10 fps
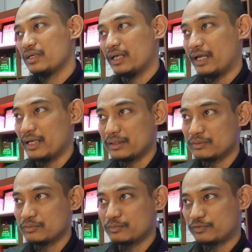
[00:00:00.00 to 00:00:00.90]

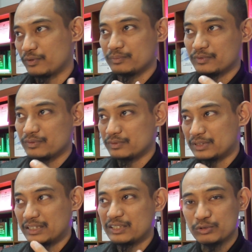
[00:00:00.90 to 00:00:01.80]
And from
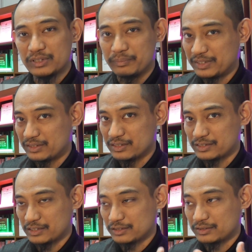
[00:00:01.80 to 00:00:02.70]
the linguistic
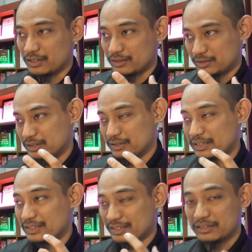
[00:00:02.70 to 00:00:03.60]
miracles, etc.,
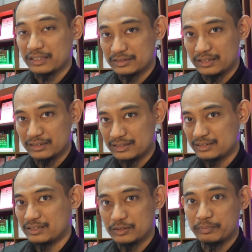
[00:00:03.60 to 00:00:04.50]
they recognize that
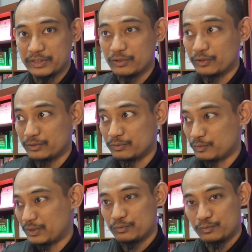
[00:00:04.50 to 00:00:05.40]
this is beyond
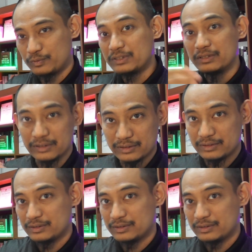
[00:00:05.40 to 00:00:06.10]
what we